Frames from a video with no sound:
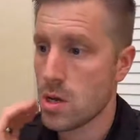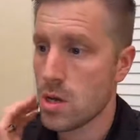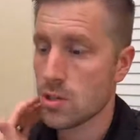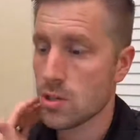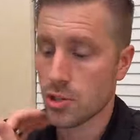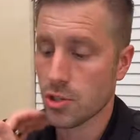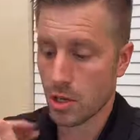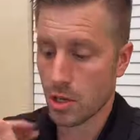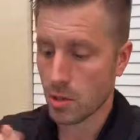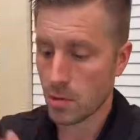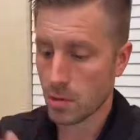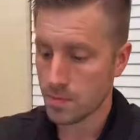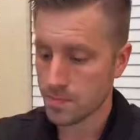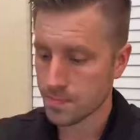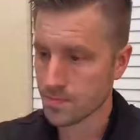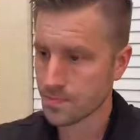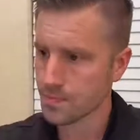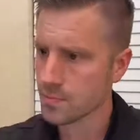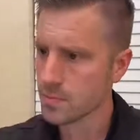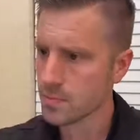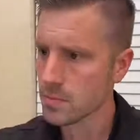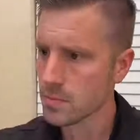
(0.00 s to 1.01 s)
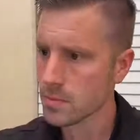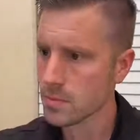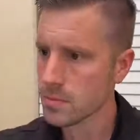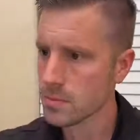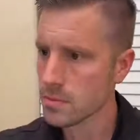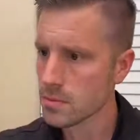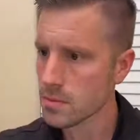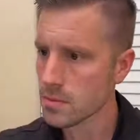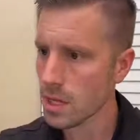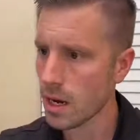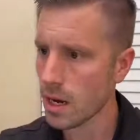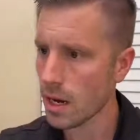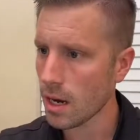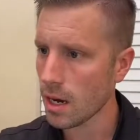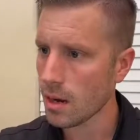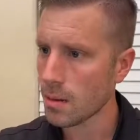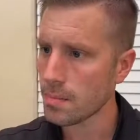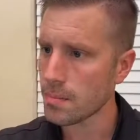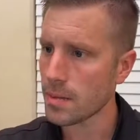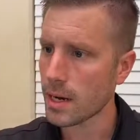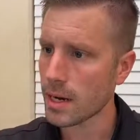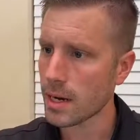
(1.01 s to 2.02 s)
So
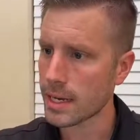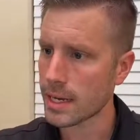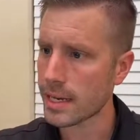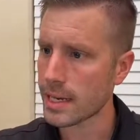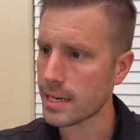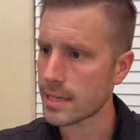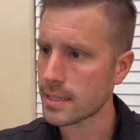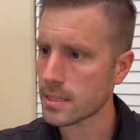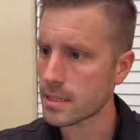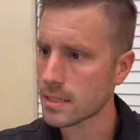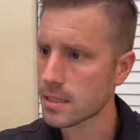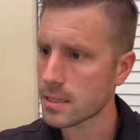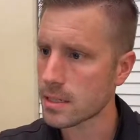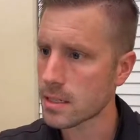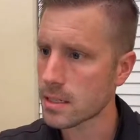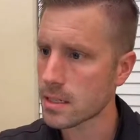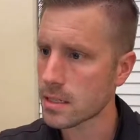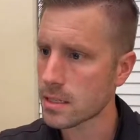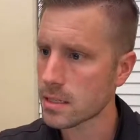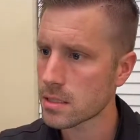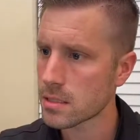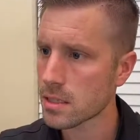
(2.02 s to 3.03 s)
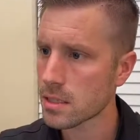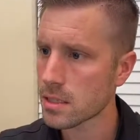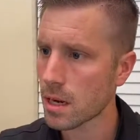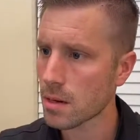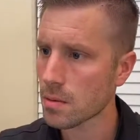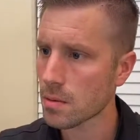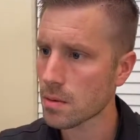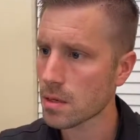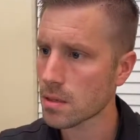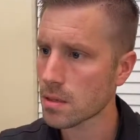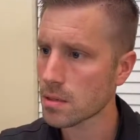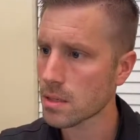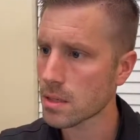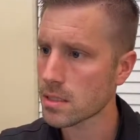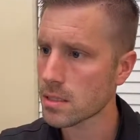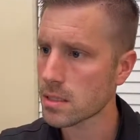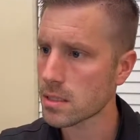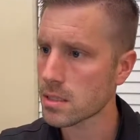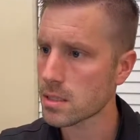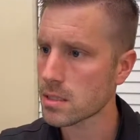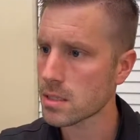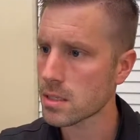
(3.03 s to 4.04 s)
again, Tyrone, let's
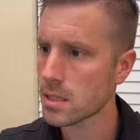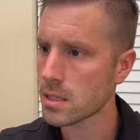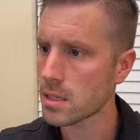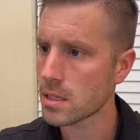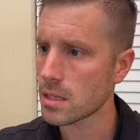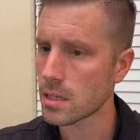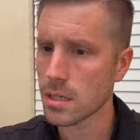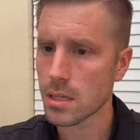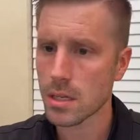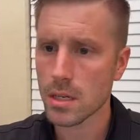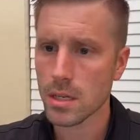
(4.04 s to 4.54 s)
see.